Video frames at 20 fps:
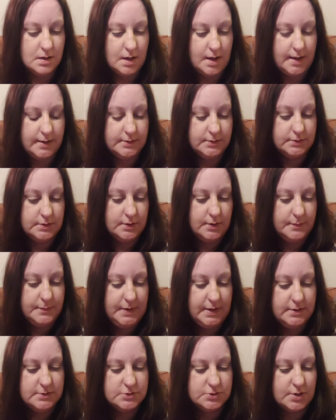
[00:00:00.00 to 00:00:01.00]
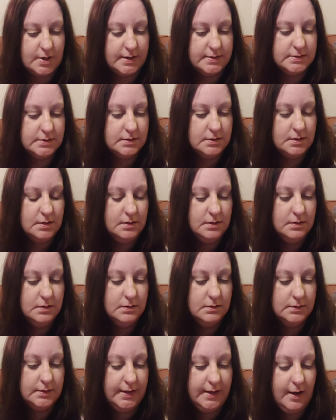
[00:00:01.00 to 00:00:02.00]
I don't know. I may try to
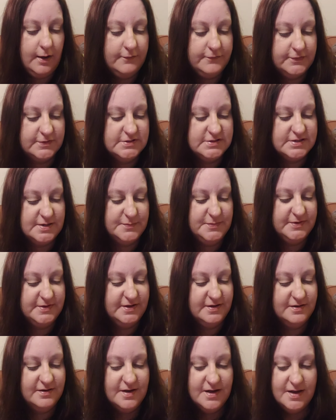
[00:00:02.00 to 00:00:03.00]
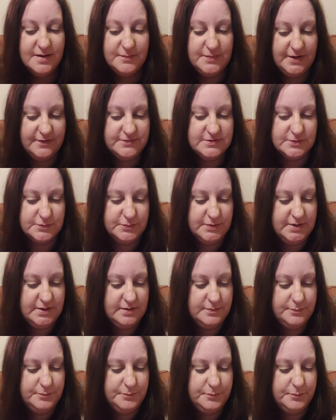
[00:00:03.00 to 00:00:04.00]
lay off on some of the, may have to
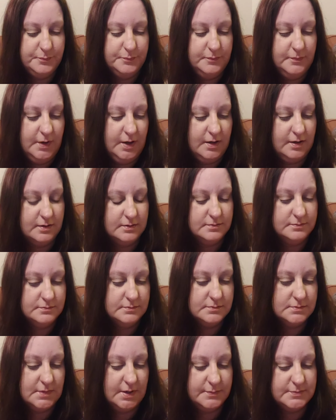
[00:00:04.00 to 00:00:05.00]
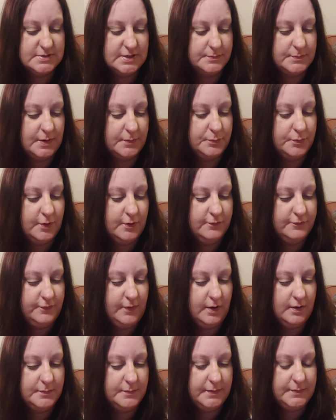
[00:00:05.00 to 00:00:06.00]
update my
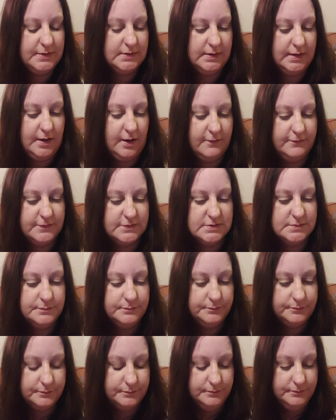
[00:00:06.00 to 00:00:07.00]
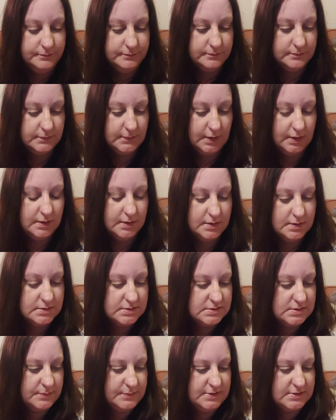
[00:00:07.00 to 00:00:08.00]
profile and maybe lay off on
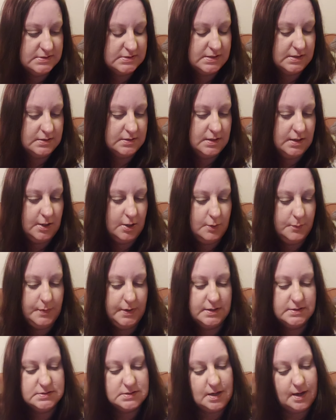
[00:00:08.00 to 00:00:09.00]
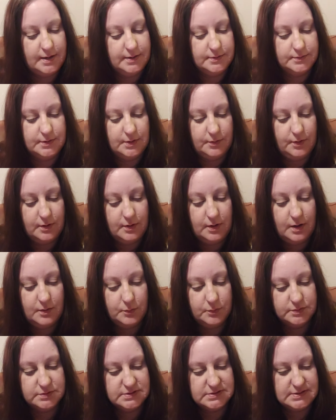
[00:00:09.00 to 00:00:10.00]
some of the skincare, but I don't know.
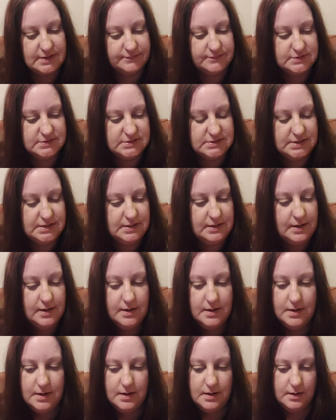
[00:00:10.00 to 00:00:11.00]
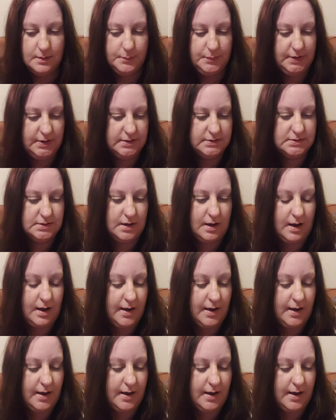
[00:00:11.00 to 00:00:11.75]
We'll just have to see. But